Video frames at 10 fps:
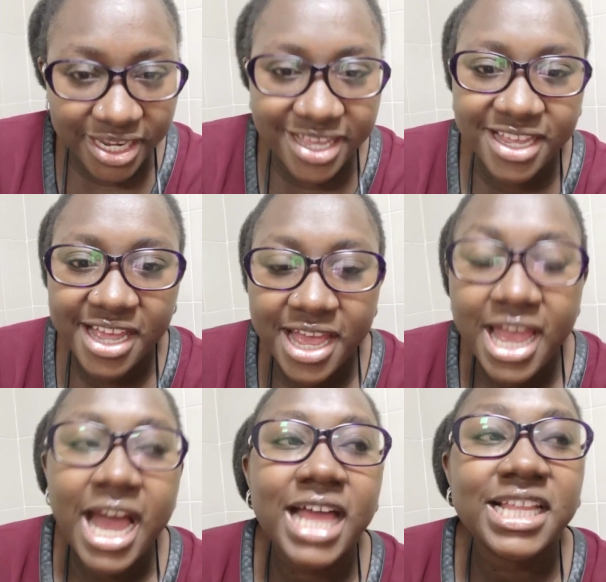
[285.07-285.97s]
Hey,
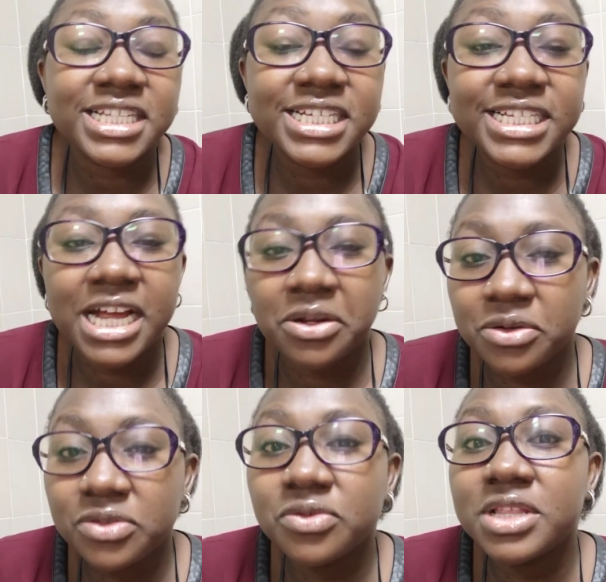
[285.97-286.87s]
and the cheater
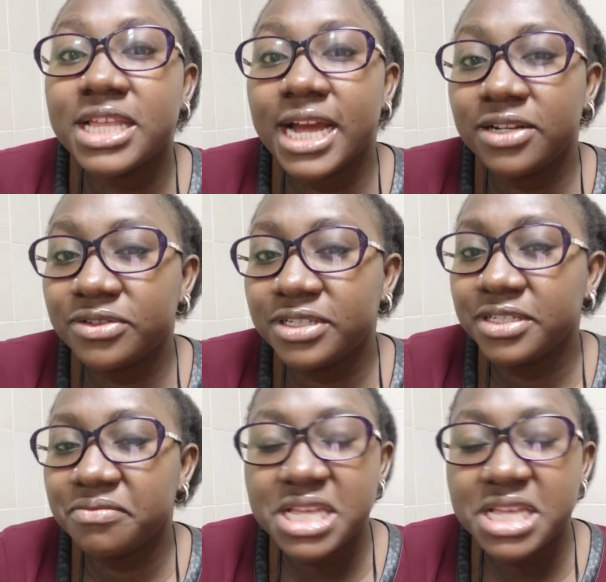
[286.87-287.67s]
knows what they are doing.